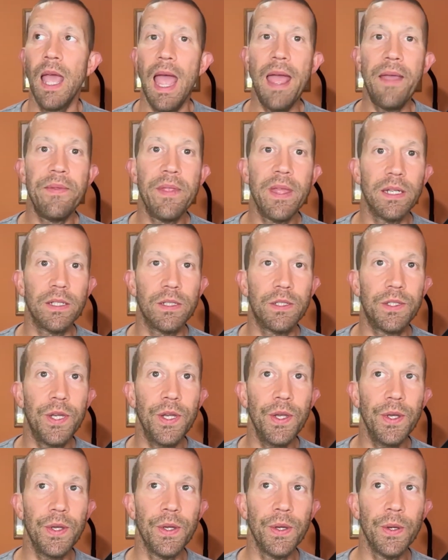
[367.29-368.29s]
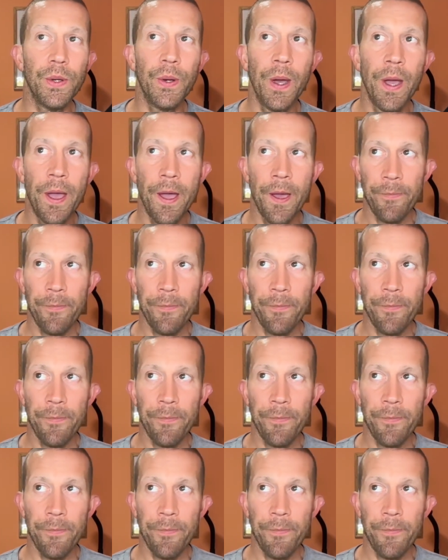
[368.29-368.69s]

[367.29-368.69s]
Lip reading: And then two,